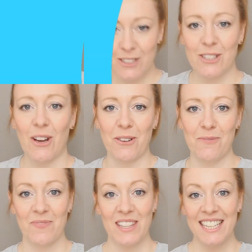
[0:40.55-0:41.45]
So,
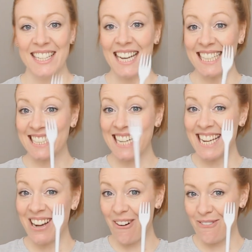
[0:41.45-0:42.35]
let's
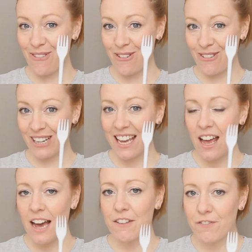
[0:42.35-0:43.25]
take our fork,
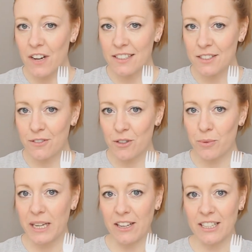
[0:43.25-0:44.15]
and first of all
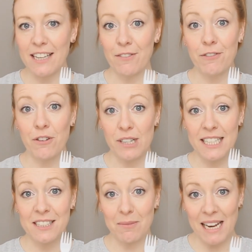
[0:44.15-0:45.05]
we're going to give Forky some